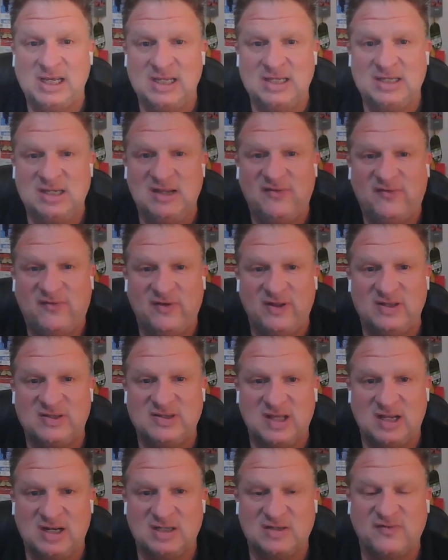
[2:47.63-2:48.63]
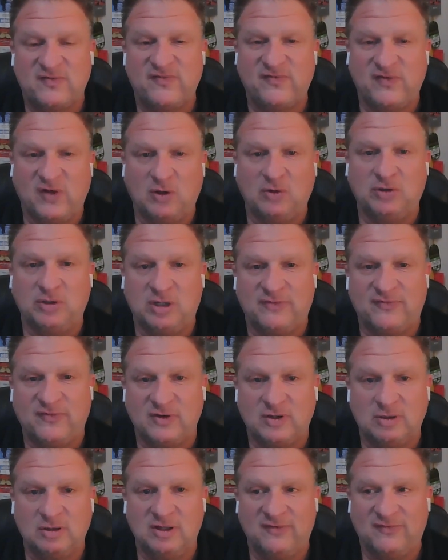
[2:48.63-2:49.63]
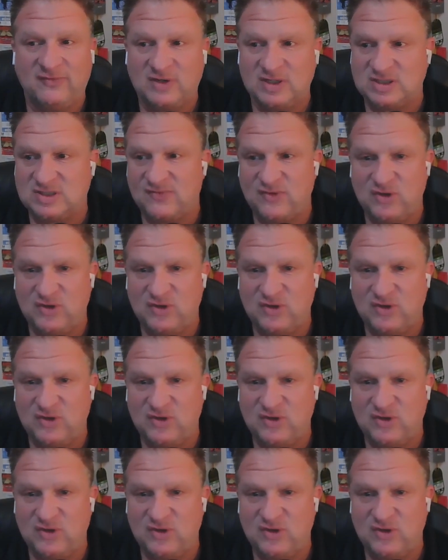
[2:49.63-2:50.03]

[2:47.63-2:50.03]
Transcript: a defense that has fallen off a cliff because